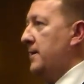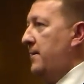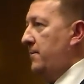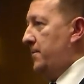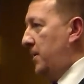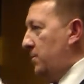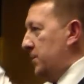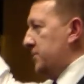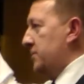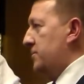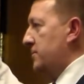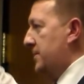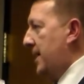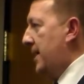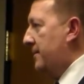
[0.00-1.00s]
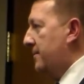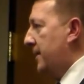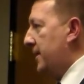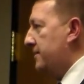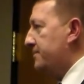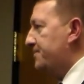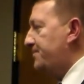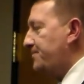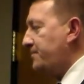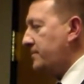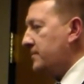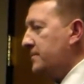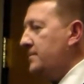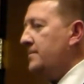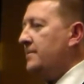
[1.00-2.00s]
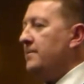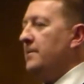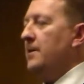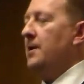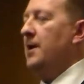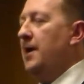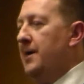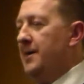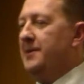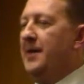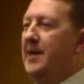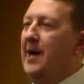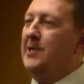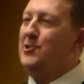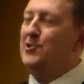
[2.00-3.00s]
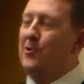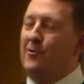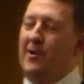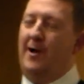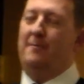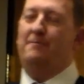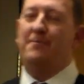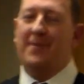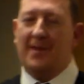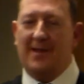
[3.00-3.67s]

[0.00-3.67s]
Everybody wants to do that, right? And then I showed up.